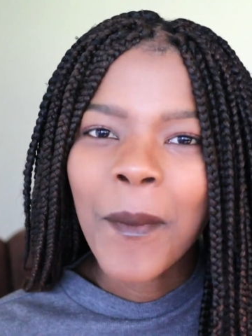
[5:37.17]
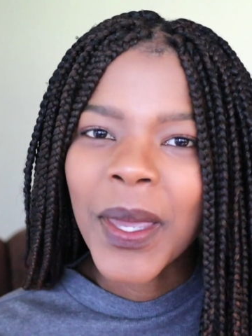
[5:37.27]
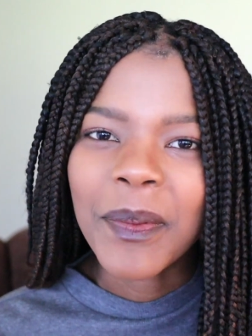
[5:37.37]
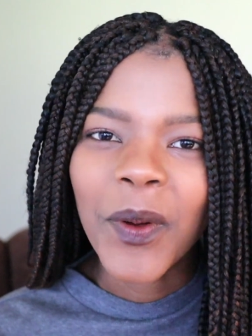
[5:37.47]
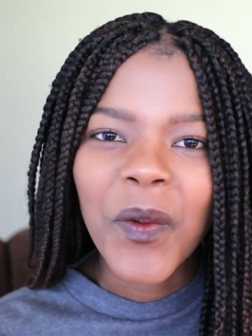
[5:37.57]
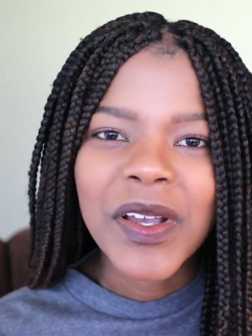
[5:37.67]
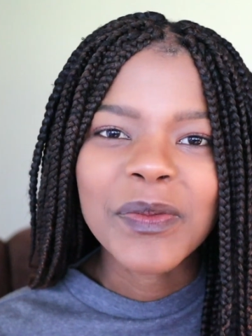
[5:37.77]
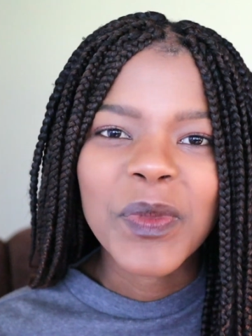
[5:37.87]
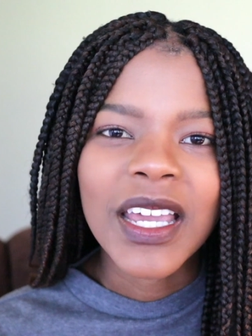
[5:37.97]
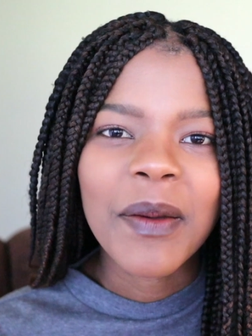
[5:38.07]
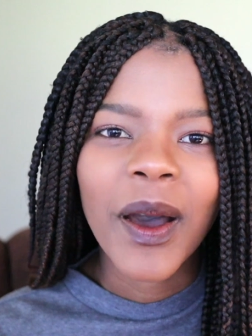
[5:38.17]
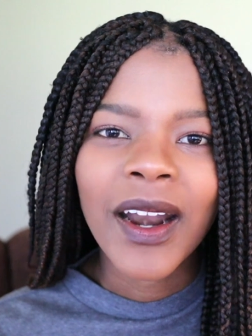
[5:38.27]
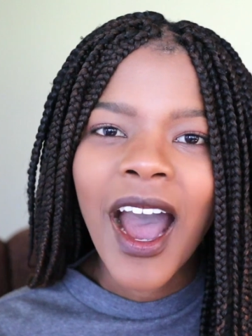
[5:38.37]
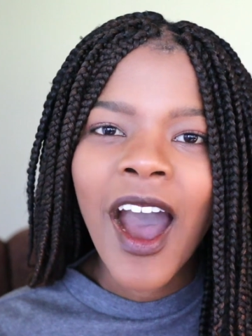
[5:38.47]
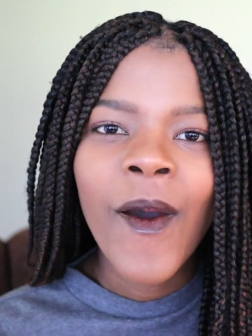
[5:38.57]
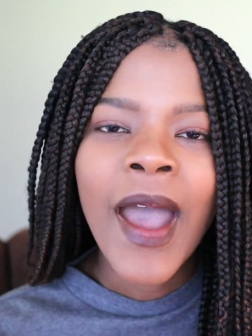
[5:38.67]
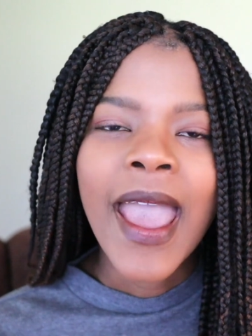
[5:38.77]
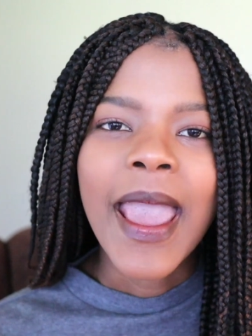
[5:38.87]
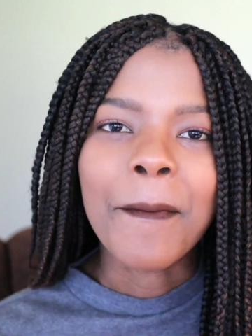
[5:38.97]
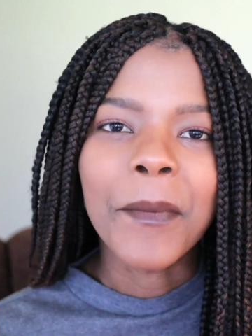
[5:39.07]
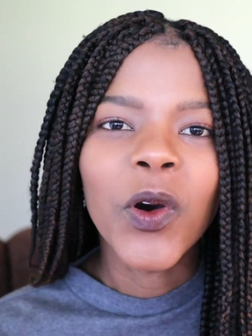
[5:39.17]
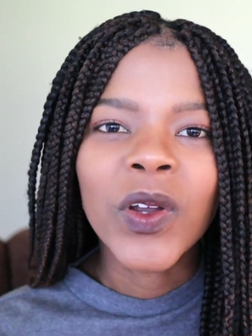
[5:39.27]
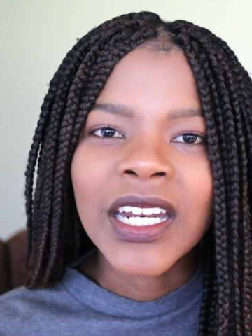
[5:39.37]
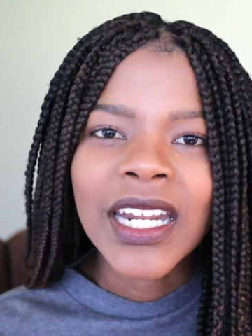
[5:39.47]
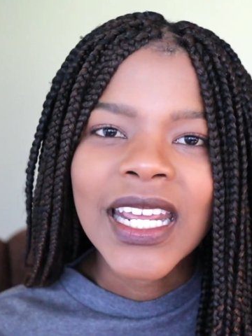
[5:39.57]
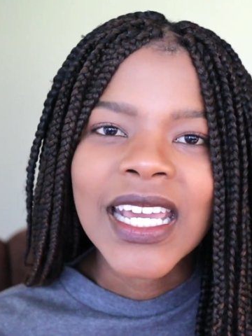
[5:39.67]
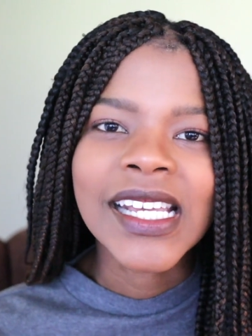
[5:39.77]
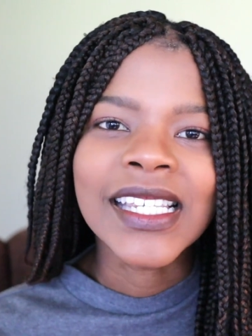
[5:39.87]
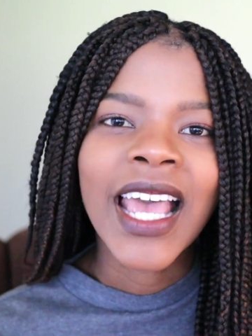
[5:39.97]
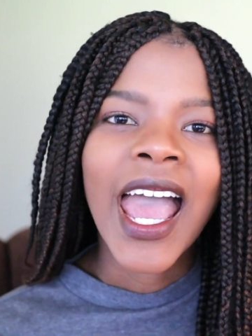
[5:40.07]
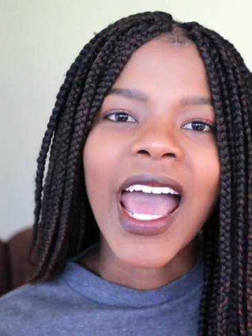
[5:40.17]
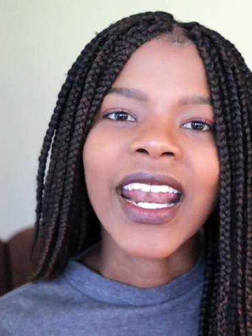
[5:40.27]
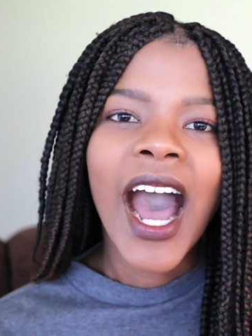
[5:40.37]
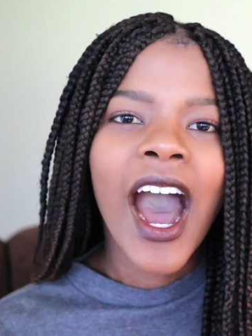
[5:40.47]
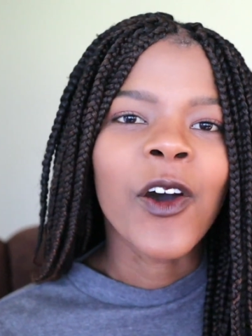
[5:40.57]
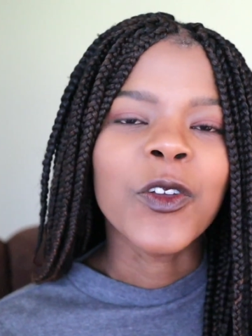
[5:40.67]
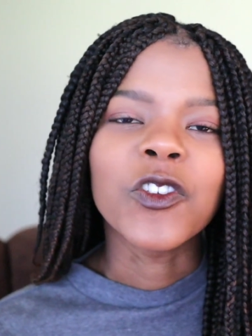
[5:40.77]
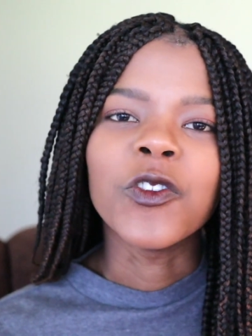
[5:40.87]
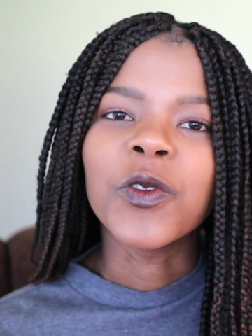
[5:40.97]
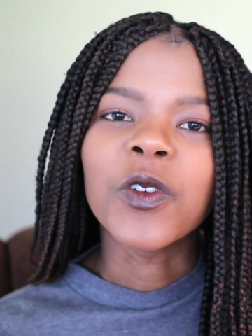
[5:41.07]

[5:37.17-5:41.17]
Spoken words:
People always speak about how important it is and how you